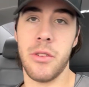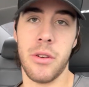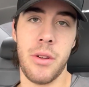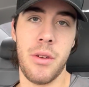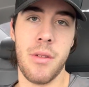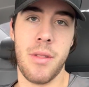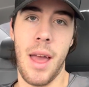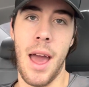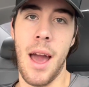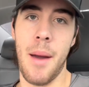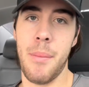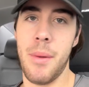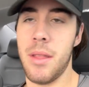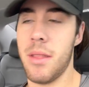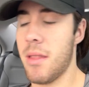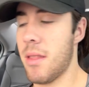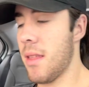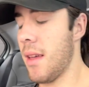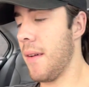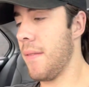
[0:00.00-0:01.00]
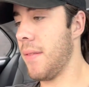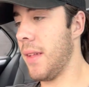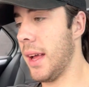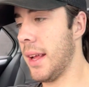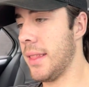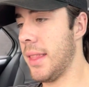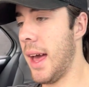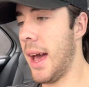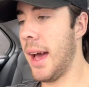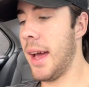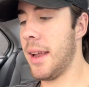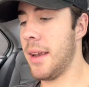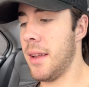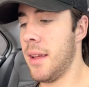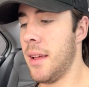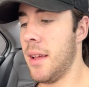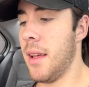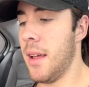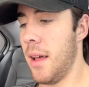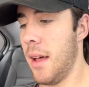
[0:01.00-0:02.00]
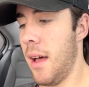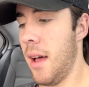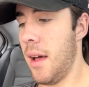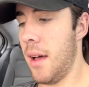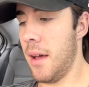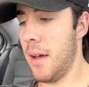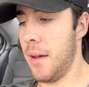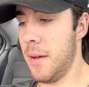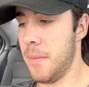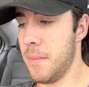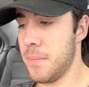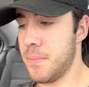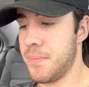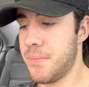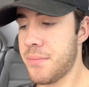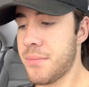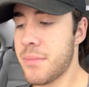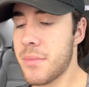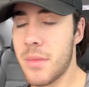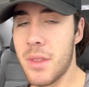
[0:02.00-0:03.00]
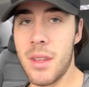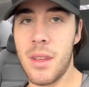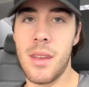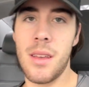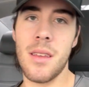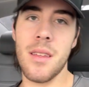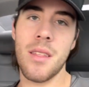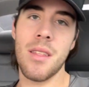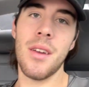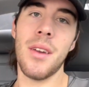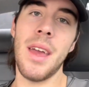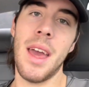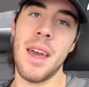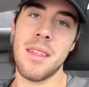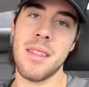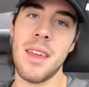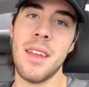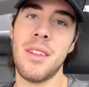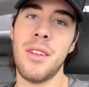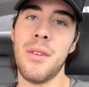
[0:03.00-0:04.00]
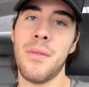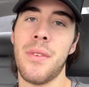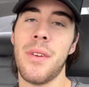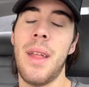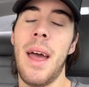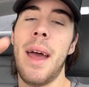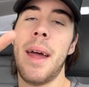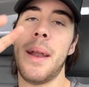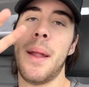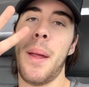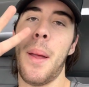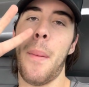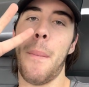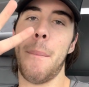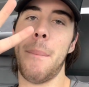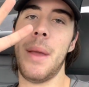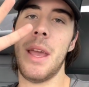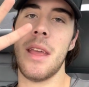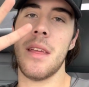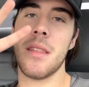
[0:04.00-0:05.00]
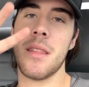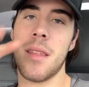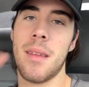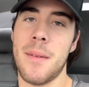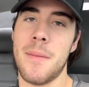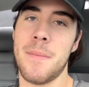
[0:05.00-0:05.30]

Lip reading: news happens and stuff like that. So yeah, stay tuned for that. Peace.